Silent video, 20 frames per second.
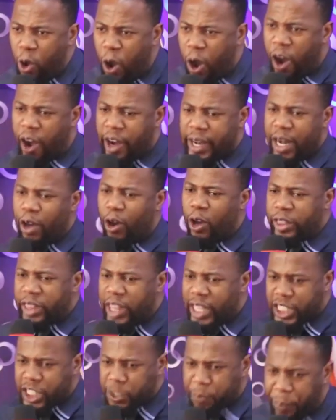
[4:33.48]
God or
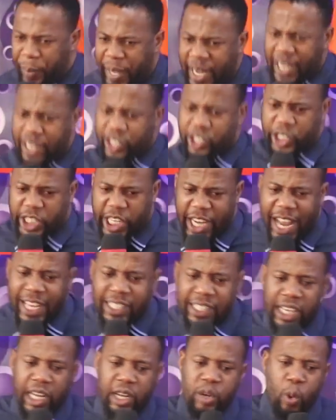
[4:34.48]
the Spirit
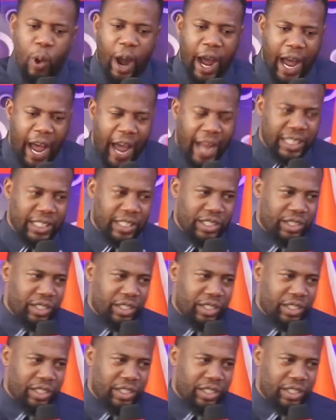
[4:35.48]
shares in your heart,